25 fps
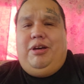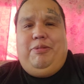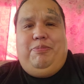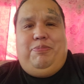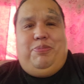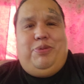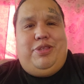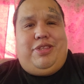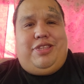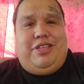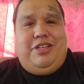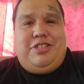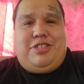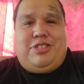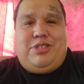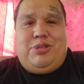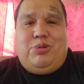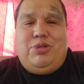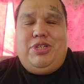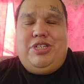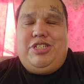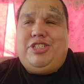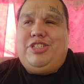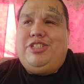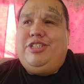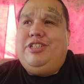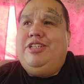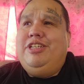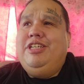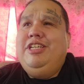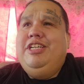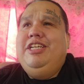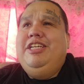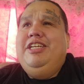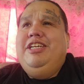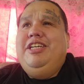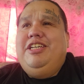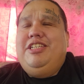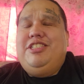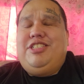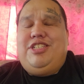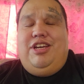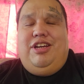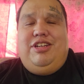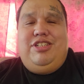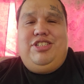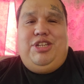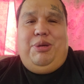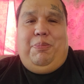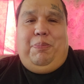up with the torture, as
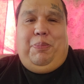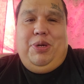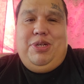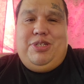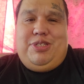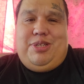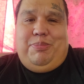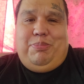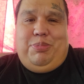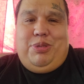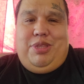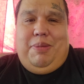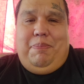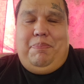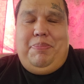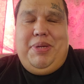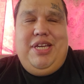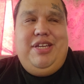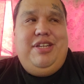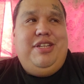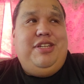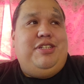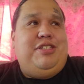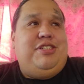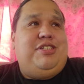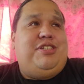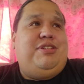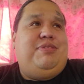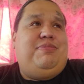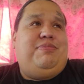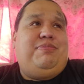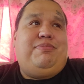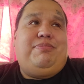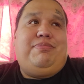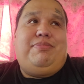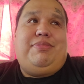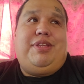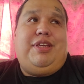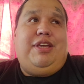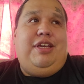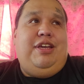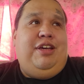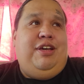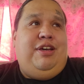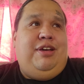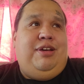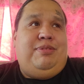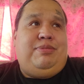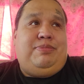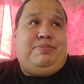long as he puts up with the beatings.
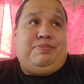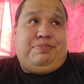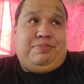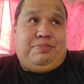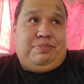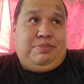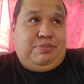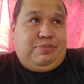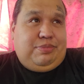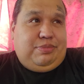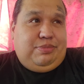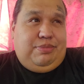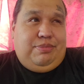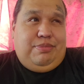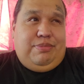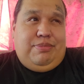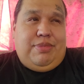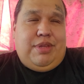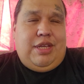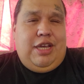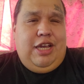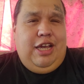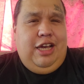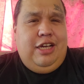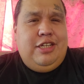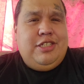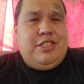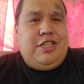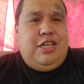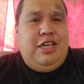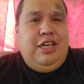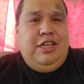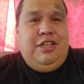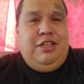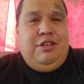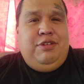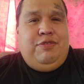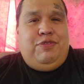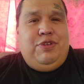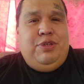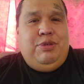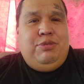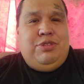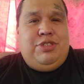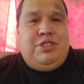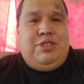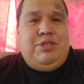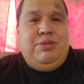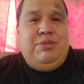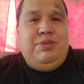Um, I asked Kenny if he
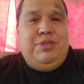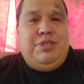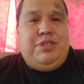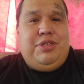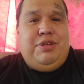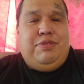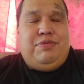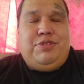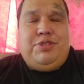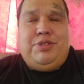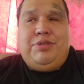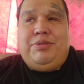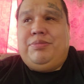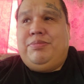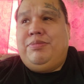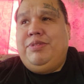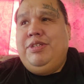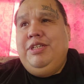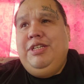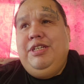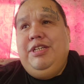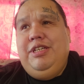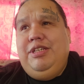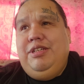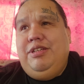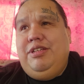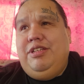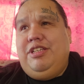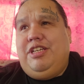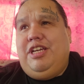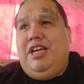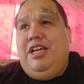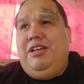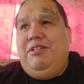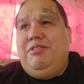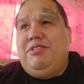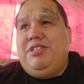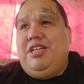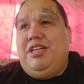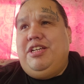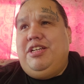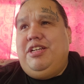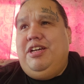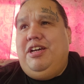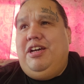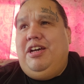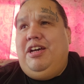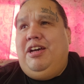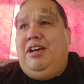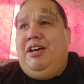was doing stuff to him, and Kenny was like,
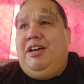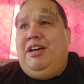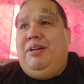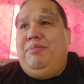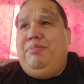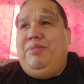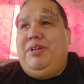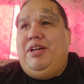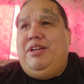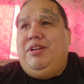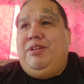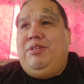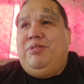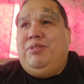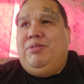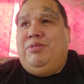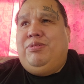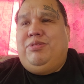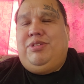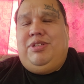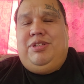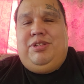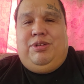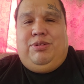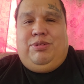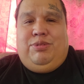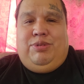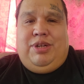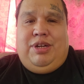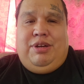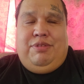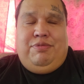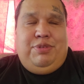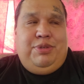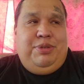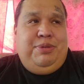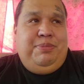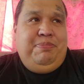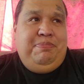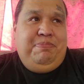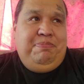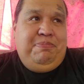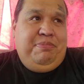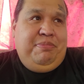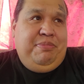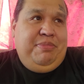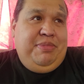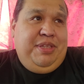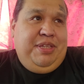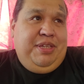"Nah, I'm not no, you know, whatever."
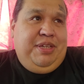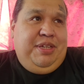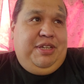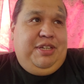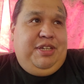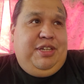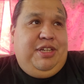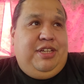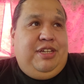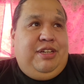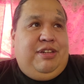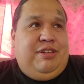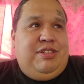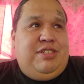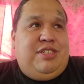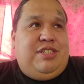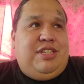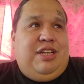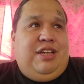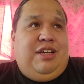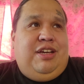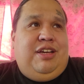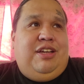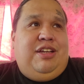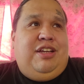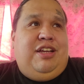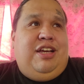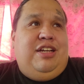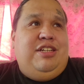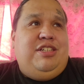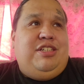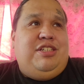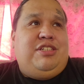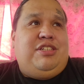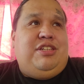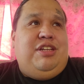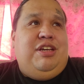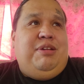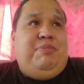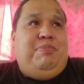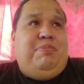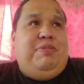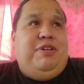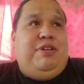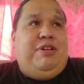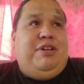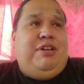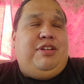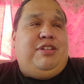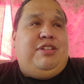He goes, uh, "I just like
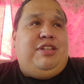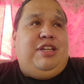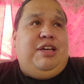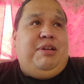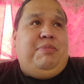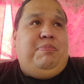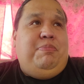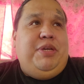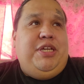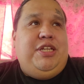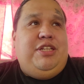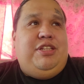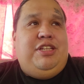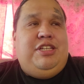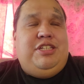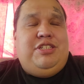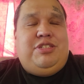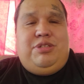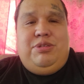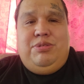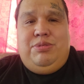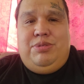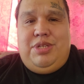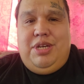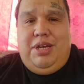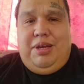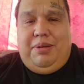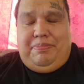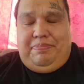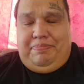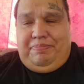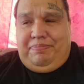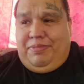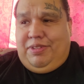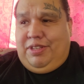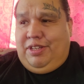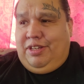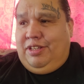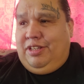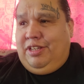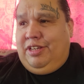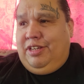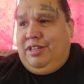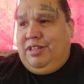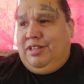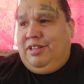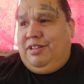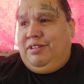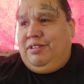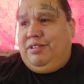uh, like beating these dudes up. I
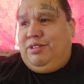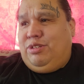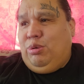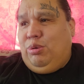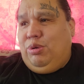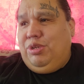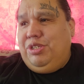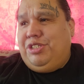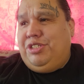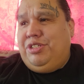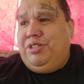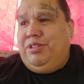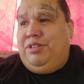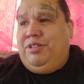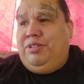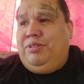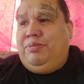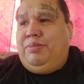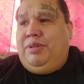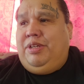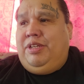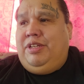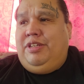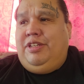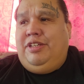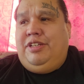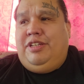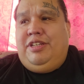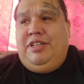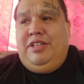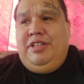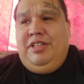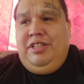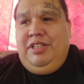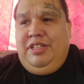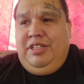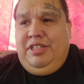like torturing them. I like."